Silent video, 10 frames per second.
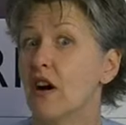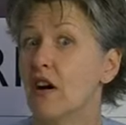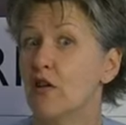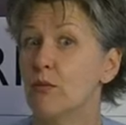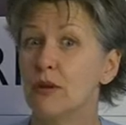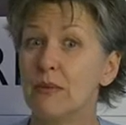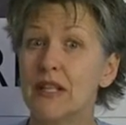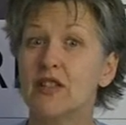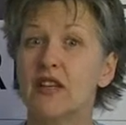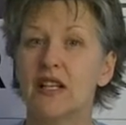are
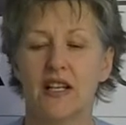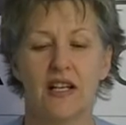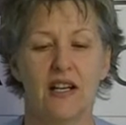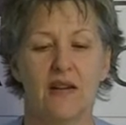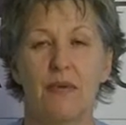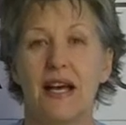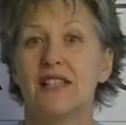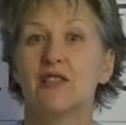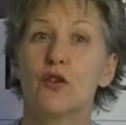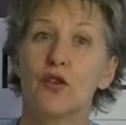complementary
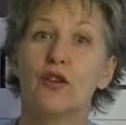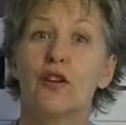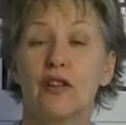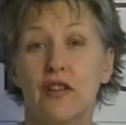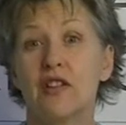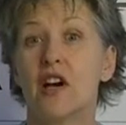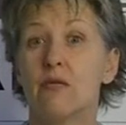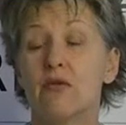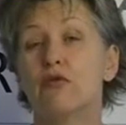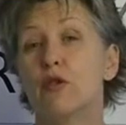based on the
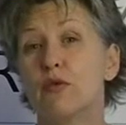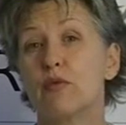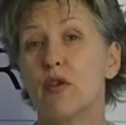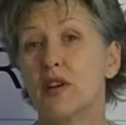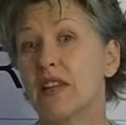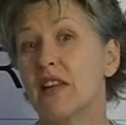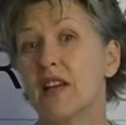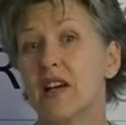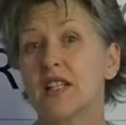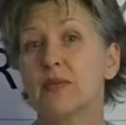type of rooms product that the
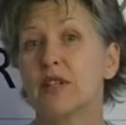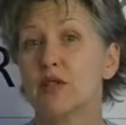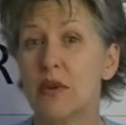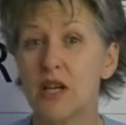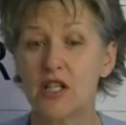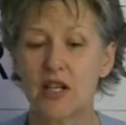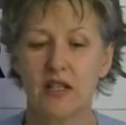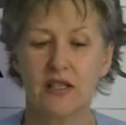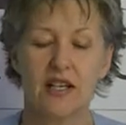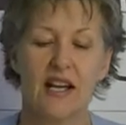customer has
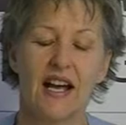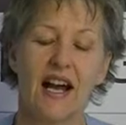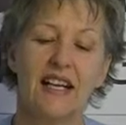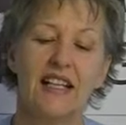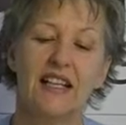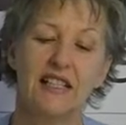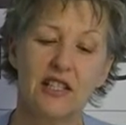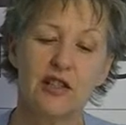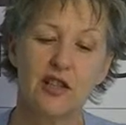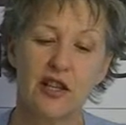purchased, and in
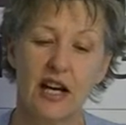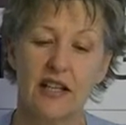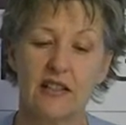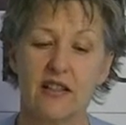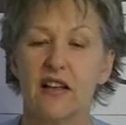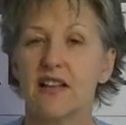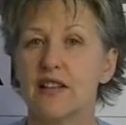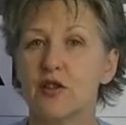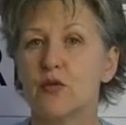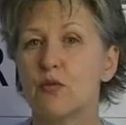addition to that
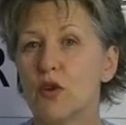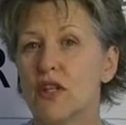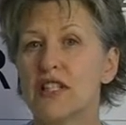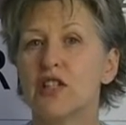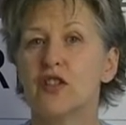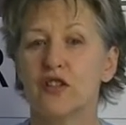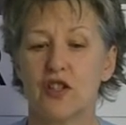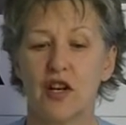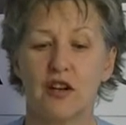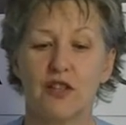there's a small additional
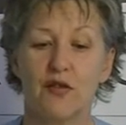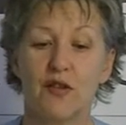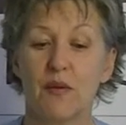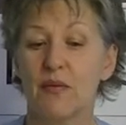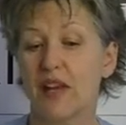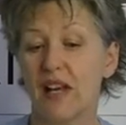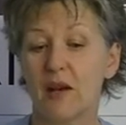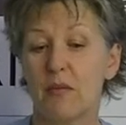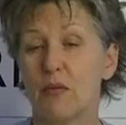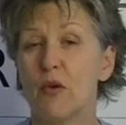charge for something
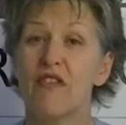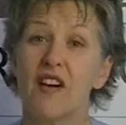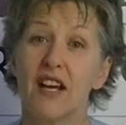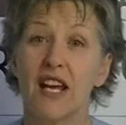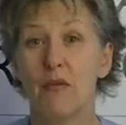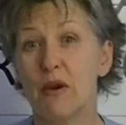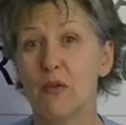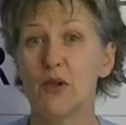a bit more funky, a bit more